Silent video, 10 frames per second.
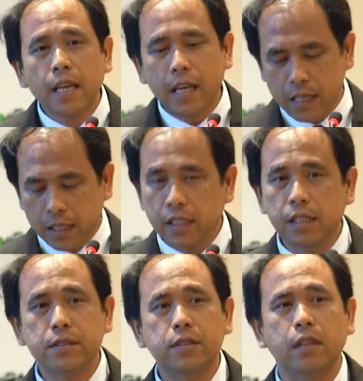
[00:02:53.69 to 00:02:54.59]
A
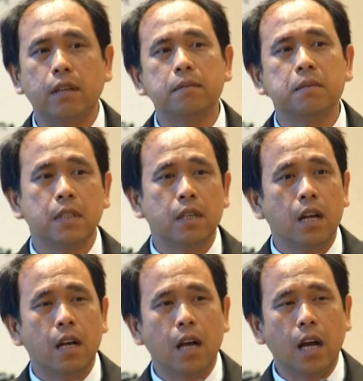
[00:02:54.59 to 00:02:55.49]
is the
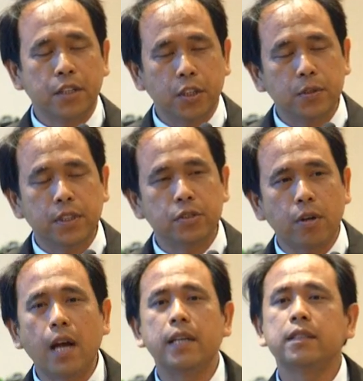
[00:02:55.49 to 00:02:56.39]

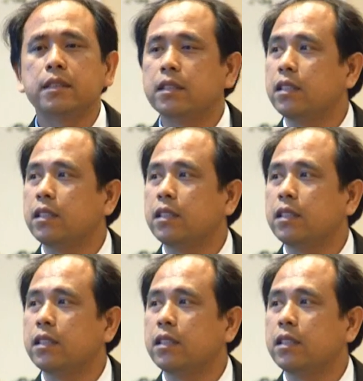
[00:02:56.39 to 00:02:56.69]
acrylonitrile.